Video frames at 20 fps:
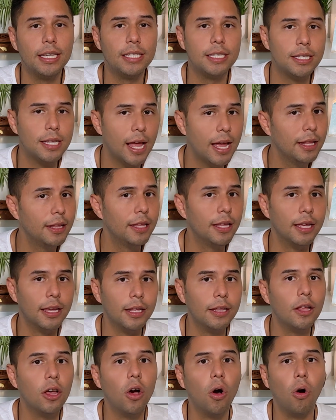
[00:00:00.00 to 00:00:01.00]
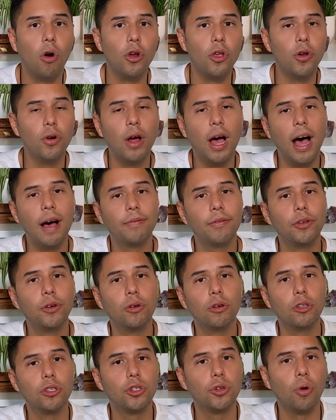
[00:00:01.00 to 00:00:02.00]
they did, or you don't have to
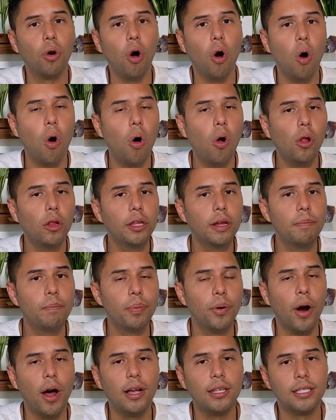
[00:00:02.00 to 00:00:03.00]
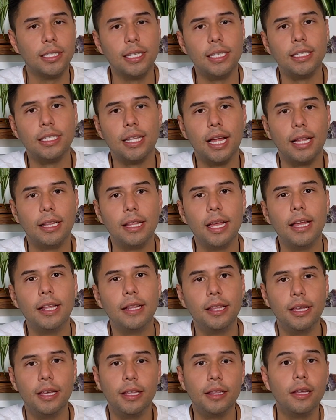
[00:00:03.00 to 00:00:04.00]
go through all the process that they
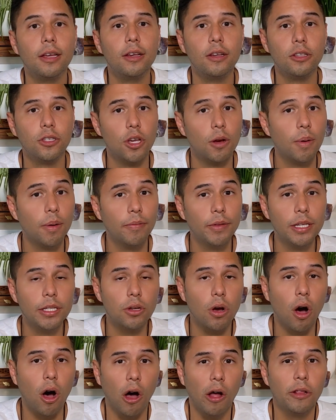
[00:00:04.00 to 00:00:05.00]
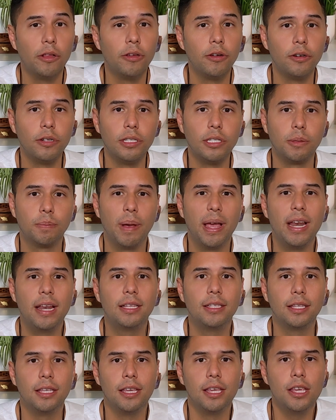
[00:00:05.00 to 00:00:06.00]
did. Some of these authors
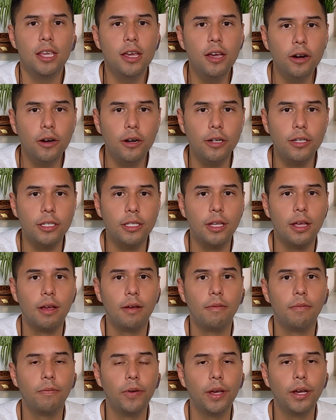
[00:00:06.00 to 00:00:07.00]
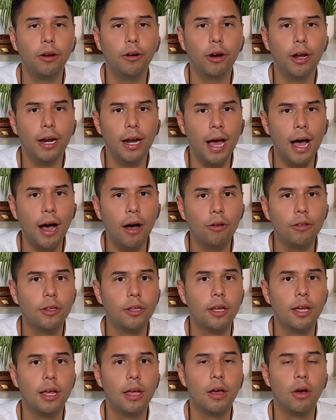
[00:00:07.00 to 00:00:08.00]
spent years figuring out
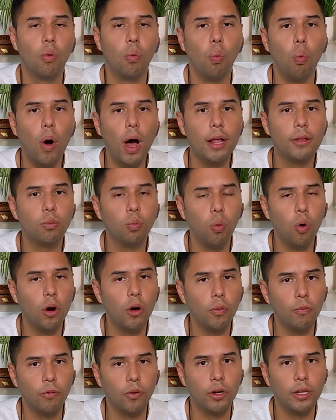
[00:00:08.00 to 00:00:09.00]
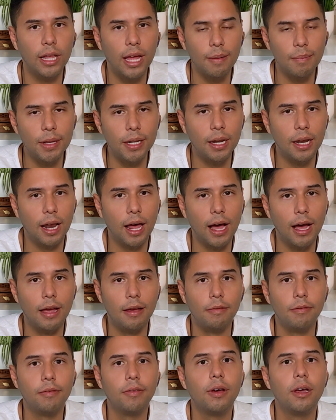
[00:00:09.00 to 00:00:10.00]
what worked for them in
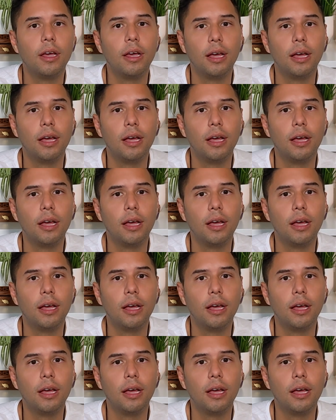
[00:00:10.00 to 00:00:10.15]
life.